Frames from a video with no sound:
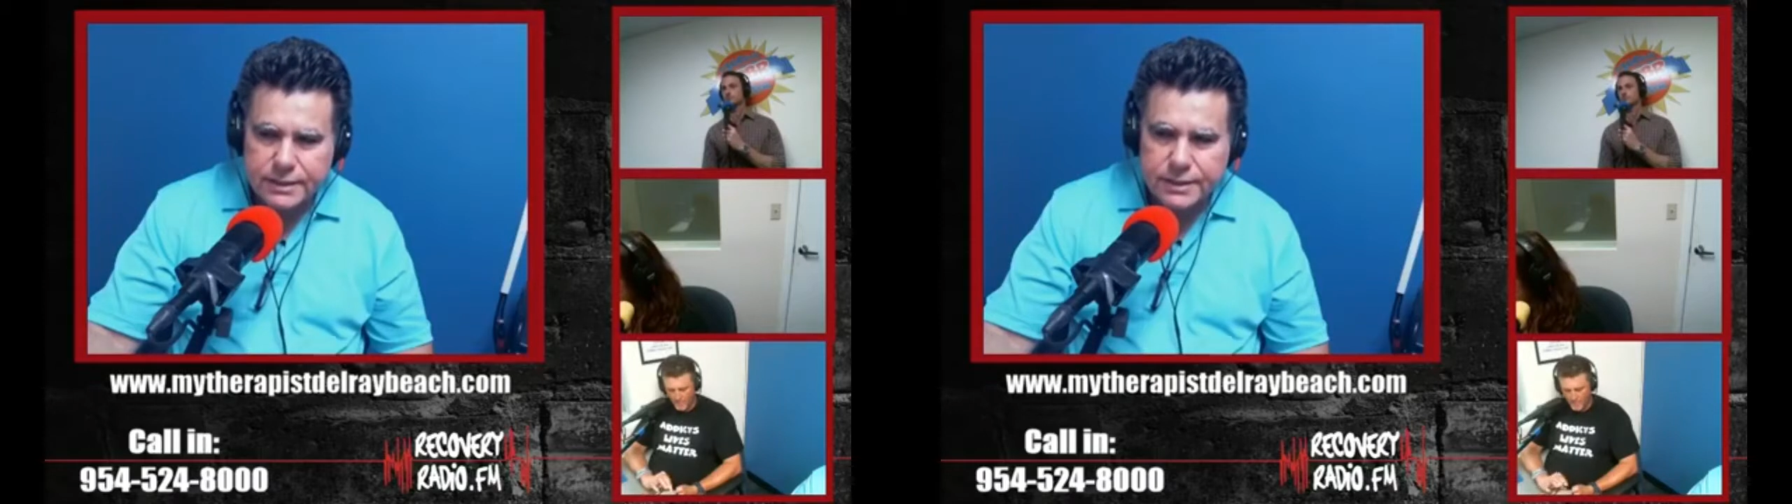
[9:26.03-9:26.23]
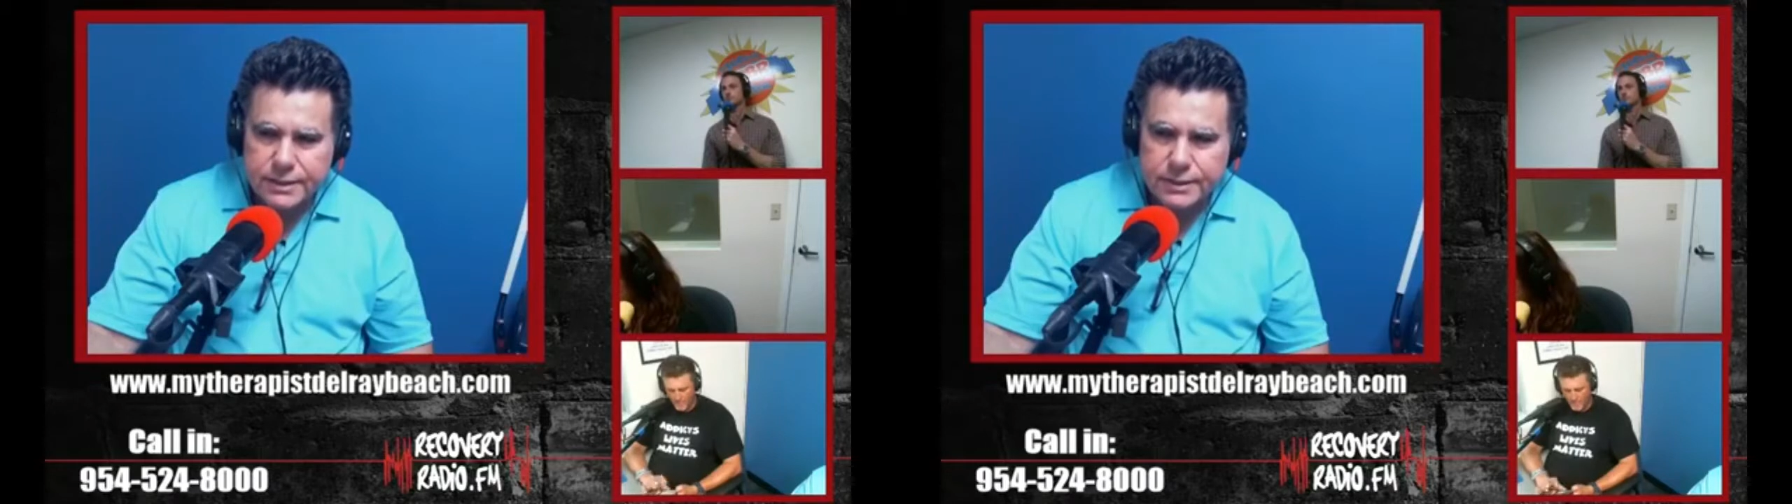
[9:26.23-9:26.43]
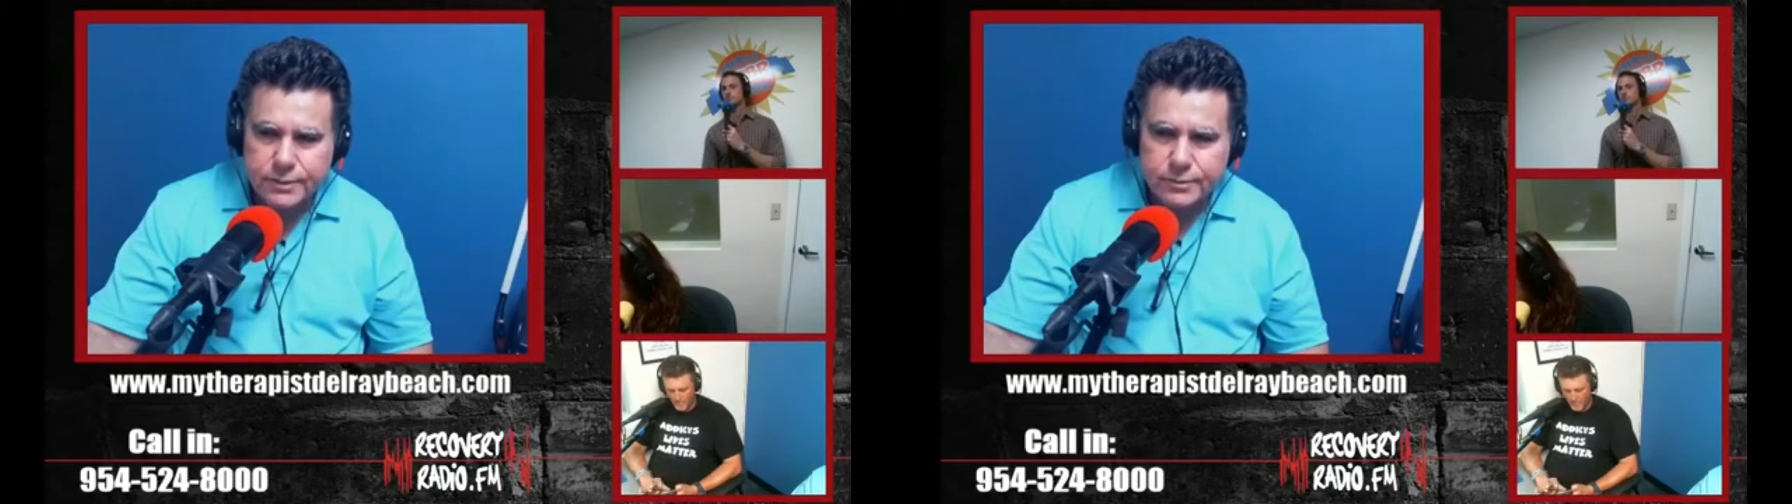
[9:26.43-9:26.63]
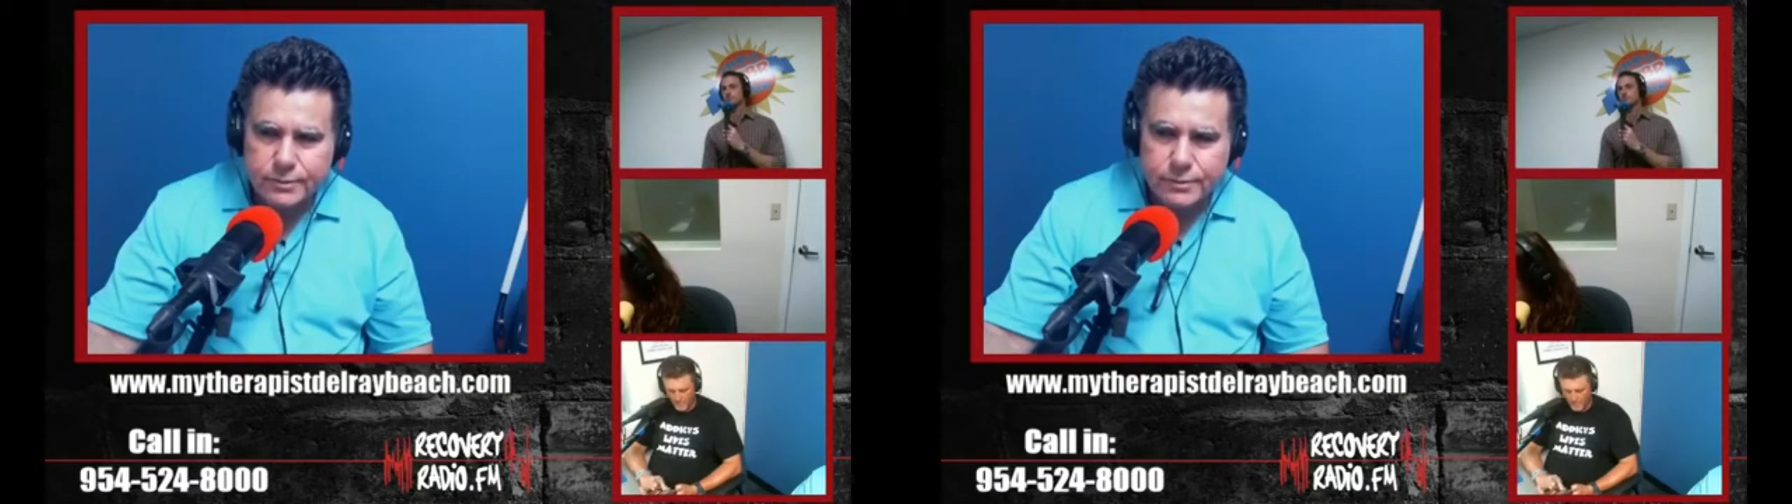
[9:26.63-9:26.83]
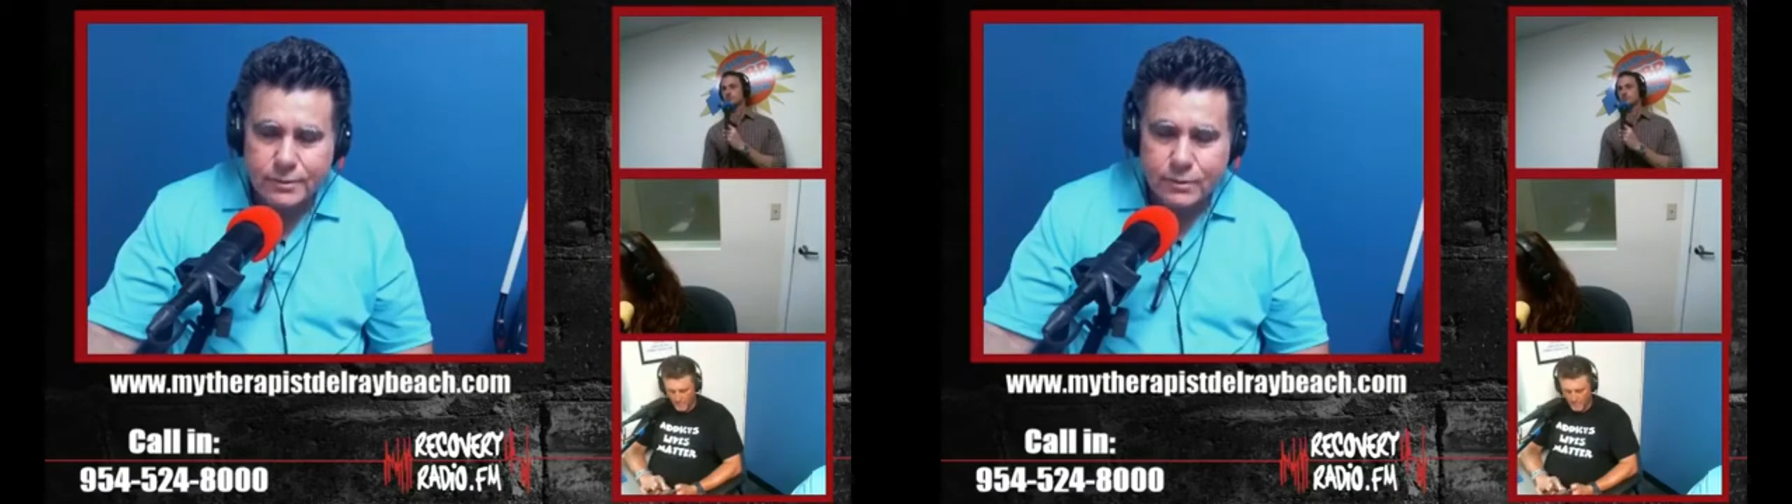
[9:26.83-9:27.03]

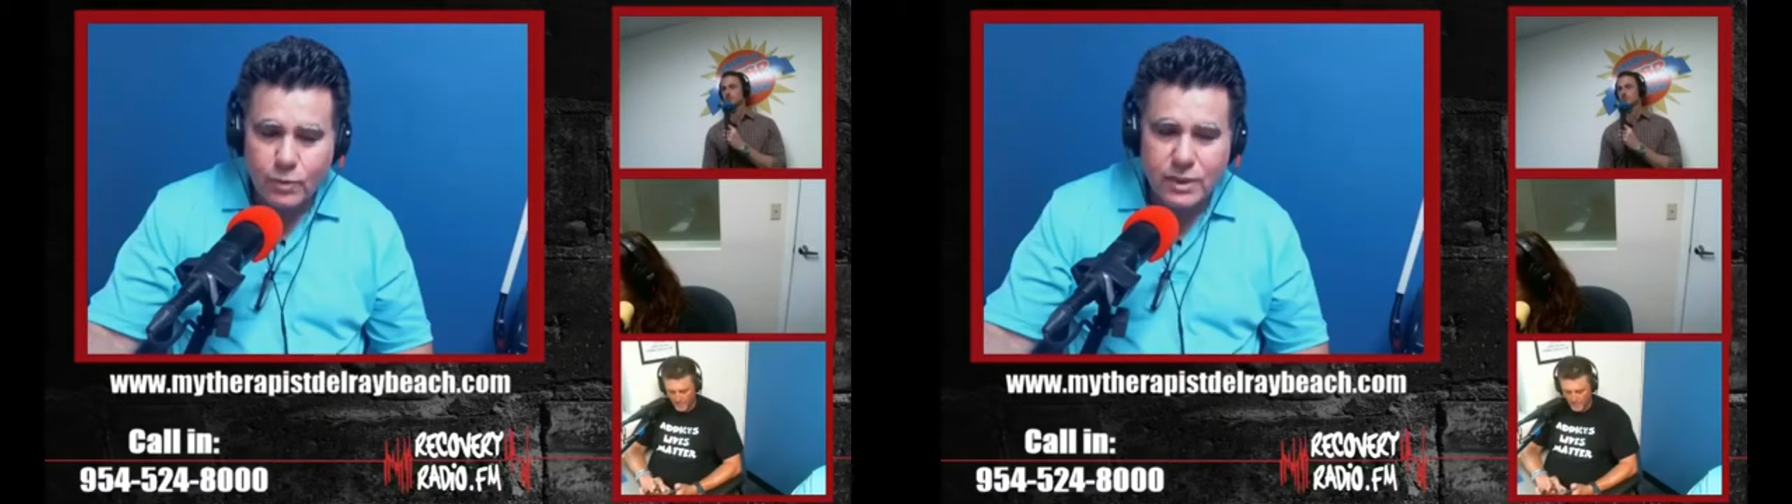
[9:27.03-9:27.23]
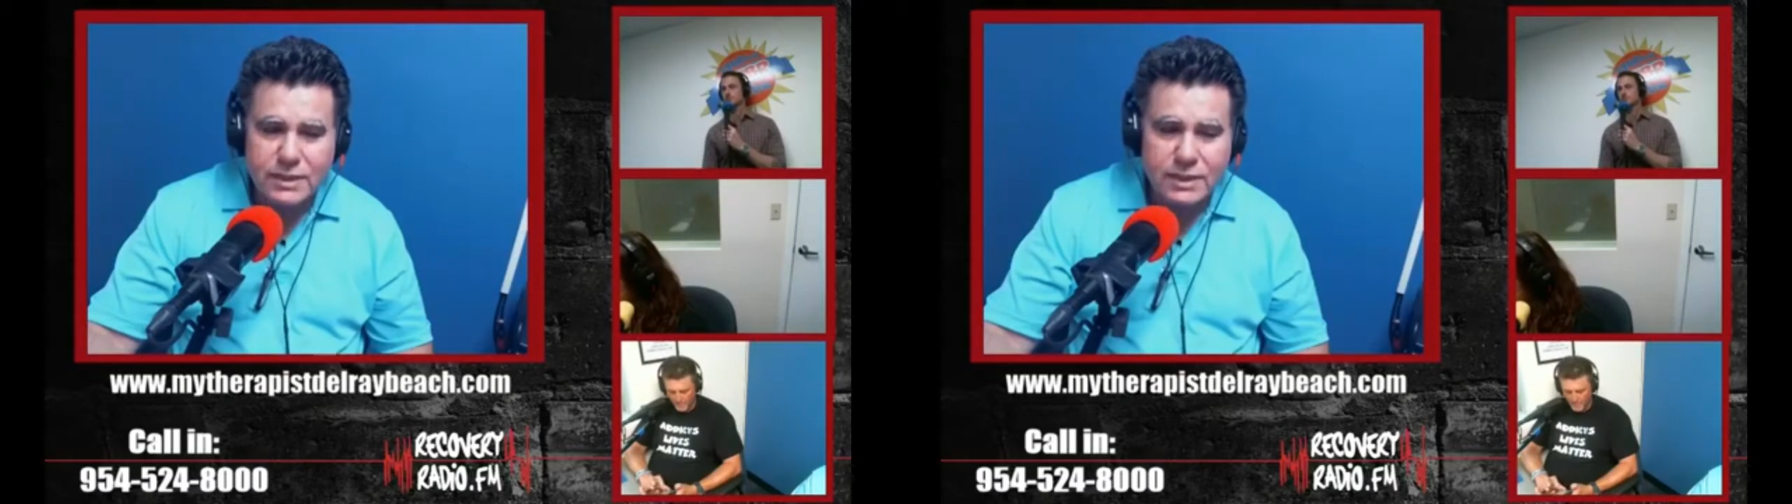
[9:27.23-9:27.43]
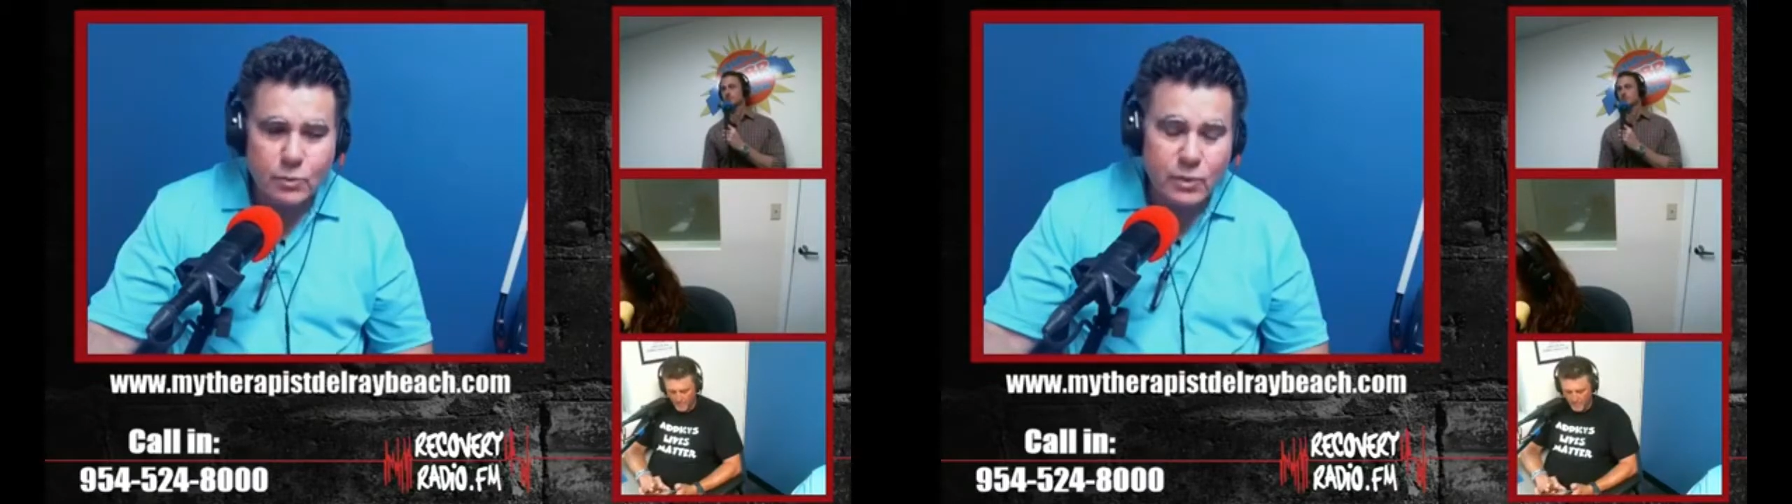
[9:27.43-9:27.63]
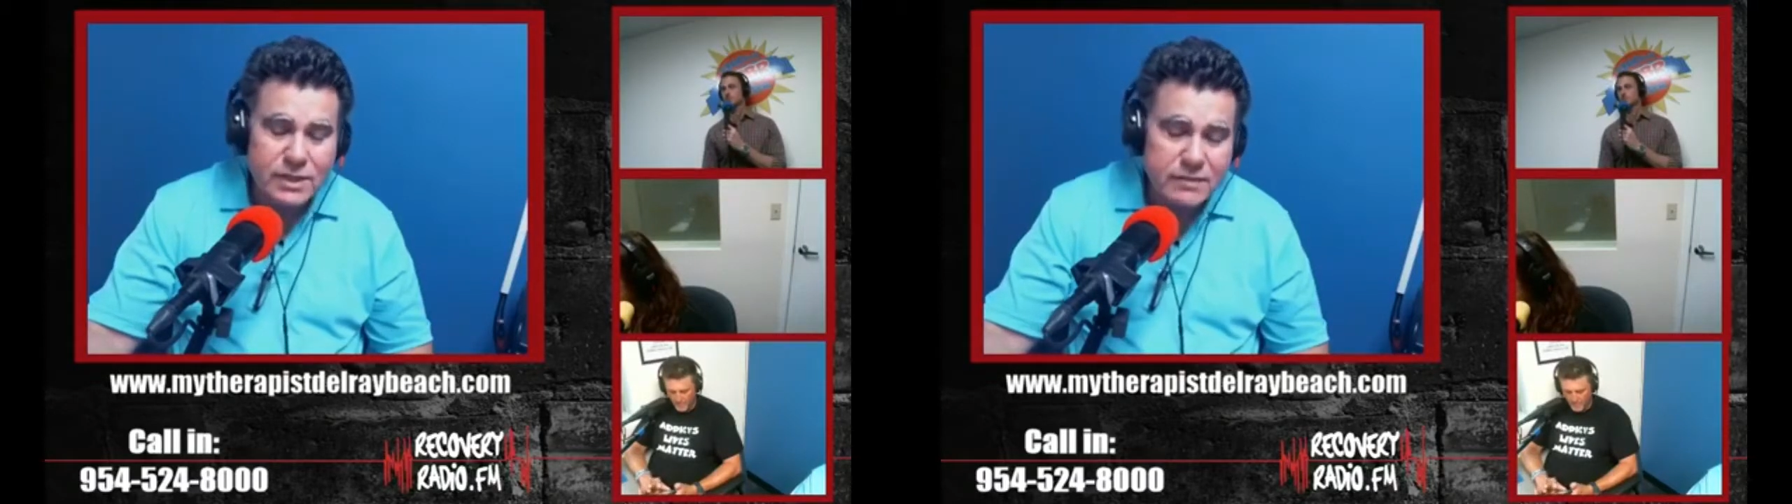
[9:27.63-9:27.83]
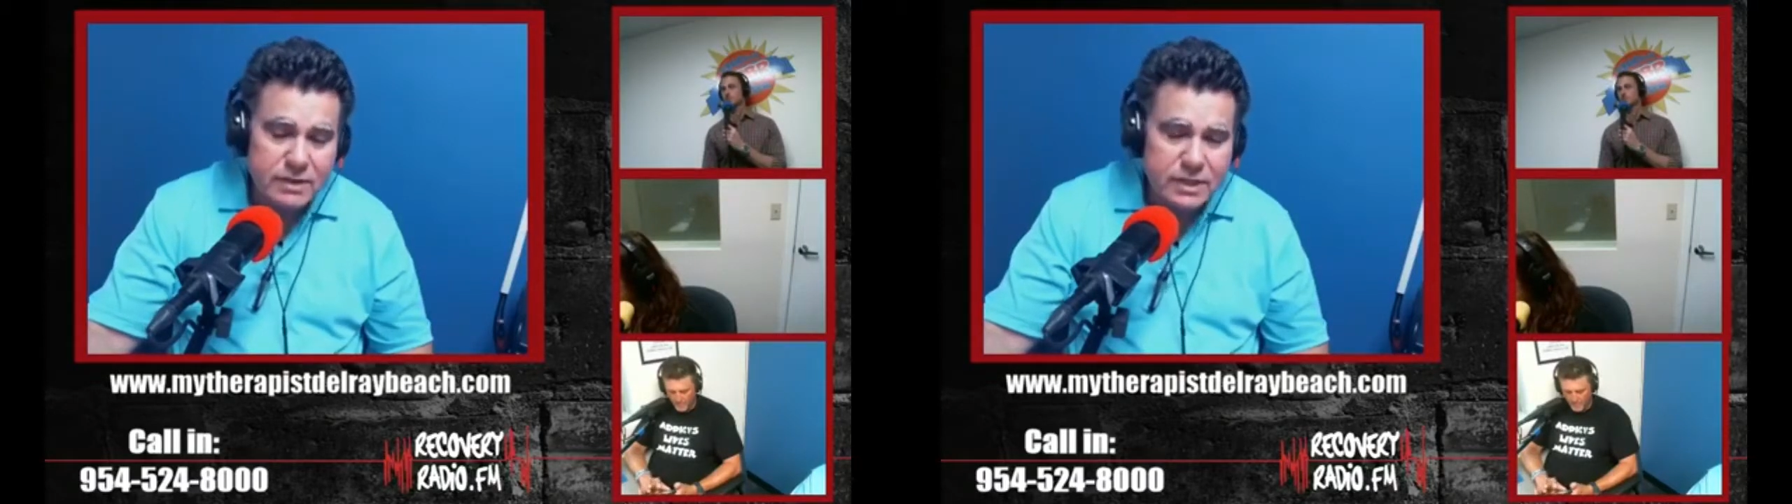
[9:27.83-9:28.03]
we're living